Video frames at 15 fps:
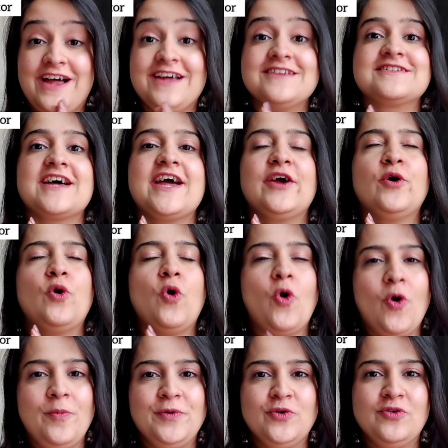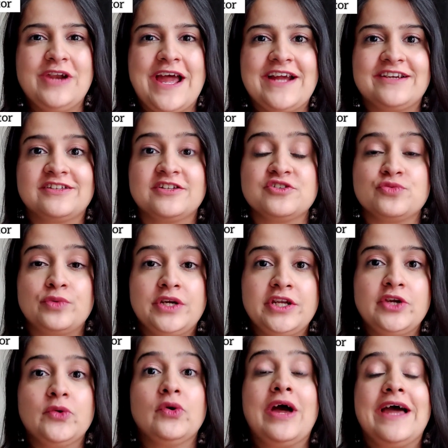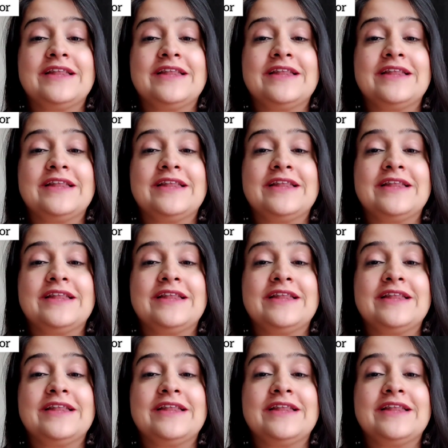guys, I hope you liked this video